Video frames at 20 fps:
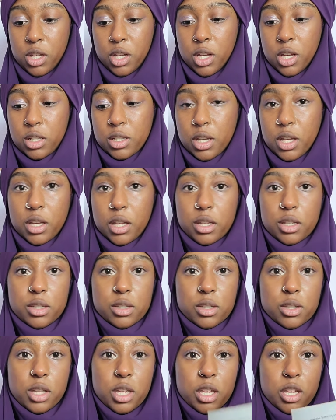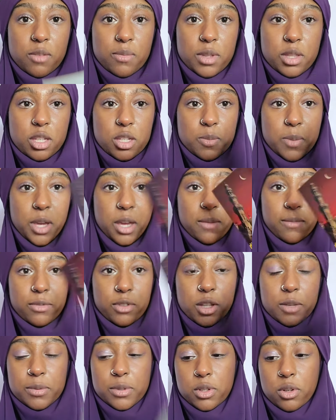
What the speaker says: these pamphlets.